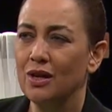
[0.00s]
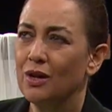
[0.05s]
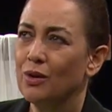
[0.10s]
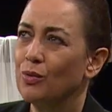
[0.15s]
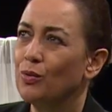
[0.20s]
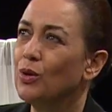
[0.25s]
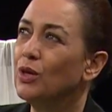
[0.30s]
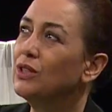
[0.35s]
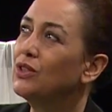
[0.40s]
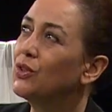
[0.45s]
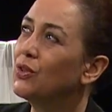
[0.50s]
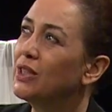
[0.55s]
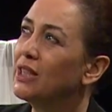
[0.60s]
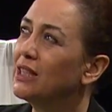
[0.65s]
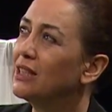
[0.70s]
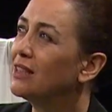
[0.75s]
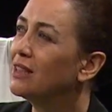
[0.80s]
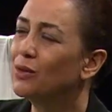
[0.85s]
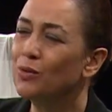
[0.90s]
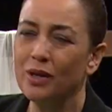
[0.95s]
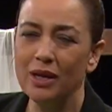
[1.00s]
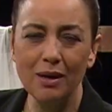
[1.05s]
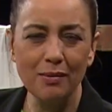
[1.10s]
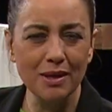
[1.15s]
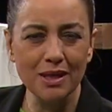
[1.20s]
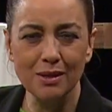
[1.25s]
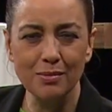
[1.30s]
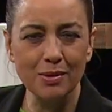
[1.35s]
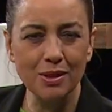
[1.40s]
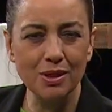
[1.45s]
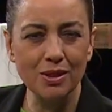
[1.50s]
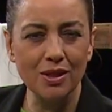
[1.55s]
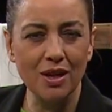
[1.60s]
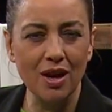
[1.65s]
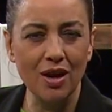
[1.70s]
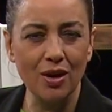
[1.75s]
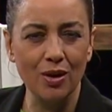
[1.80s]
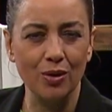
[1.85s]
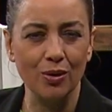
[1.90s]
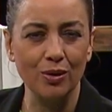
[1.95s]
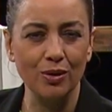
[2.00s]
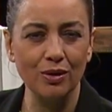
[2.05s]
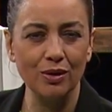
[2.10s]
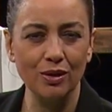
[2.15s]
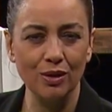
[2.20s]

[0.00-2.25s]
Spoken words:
wondering, where am I supposed to go,